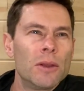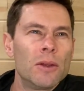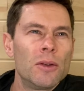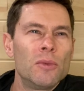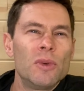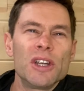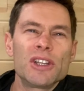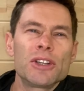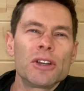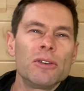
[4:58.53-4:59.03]

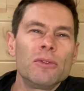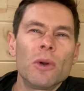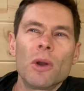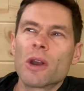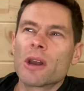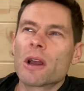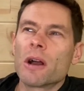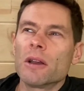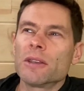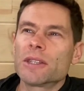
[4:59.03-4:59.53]
Richard
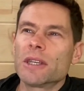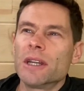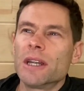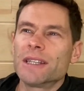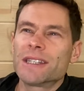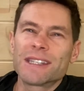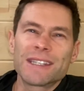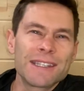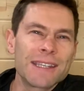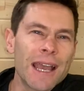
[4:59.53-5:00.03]
Rohr calls it a
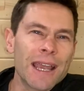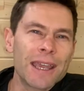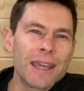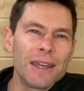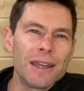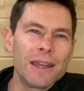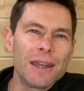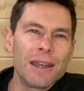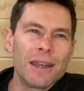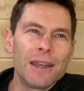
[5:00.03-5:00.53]

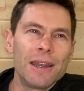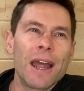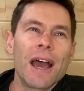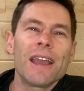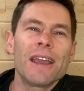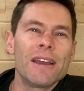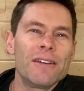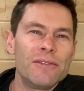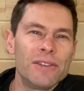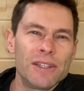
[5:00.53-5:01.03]
second
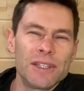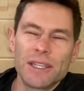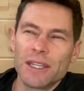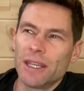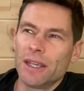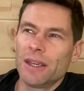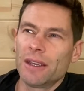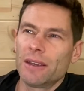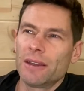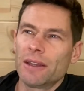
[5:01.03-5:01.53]

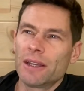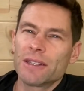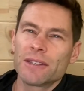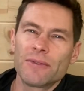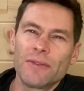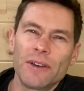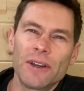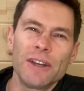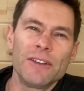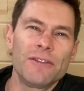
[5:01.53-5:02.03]
naivety. That's a
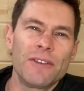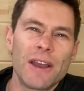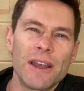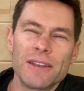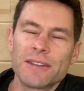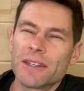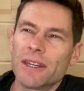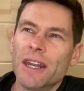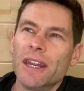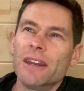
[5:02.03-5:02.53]
very
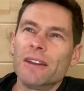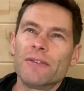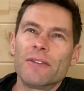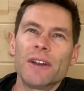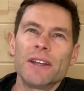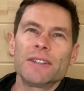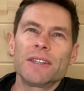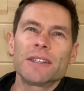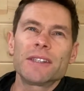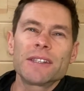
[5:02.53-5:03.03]
fascinating
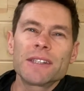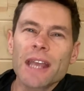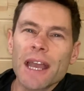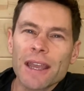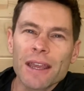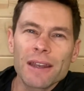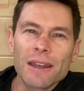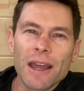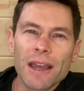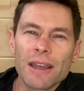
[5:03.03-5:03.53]
phrase, a
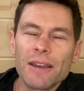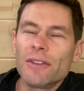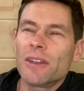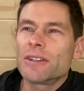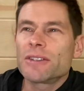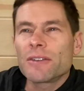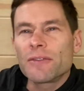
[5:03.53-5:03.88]
second naivety. There's a